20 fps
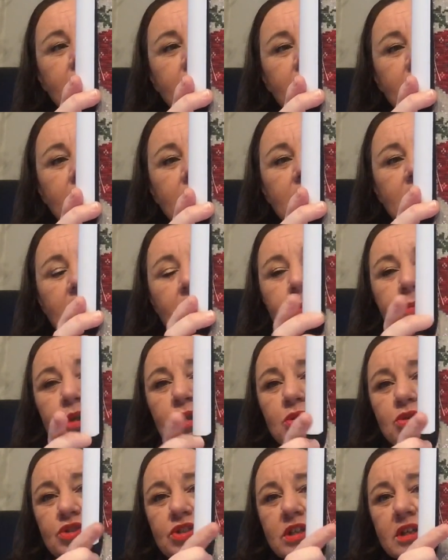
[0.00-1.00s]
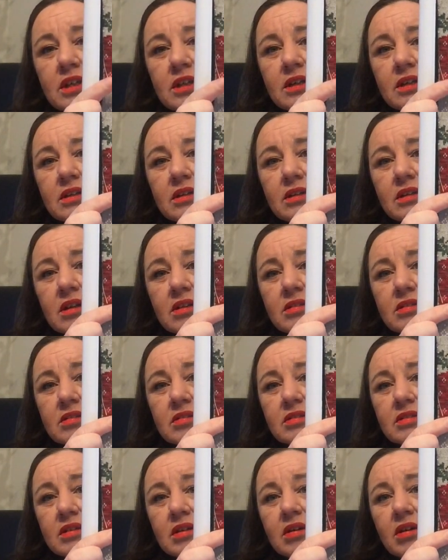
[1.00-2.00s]
And I'm using not
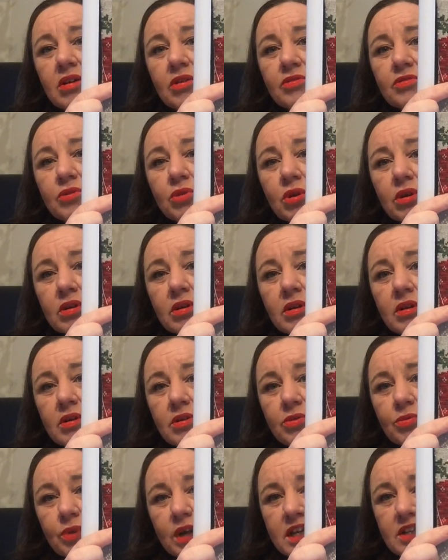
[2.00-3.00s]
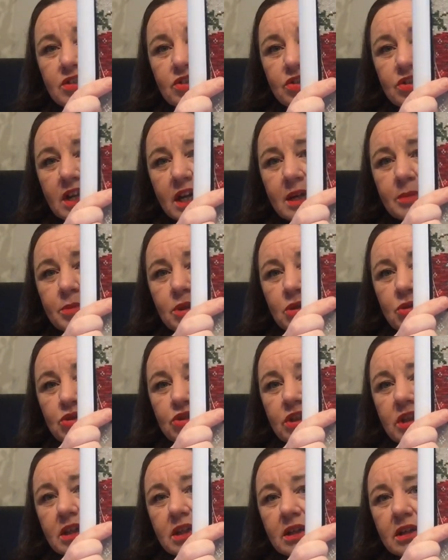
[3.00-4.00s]
the called for threads, I'm
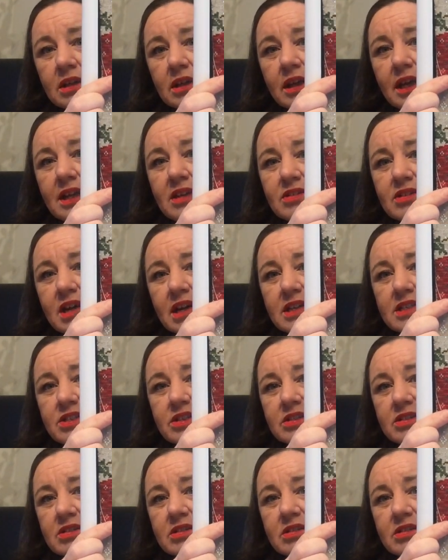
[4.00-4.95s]
using hand-dyed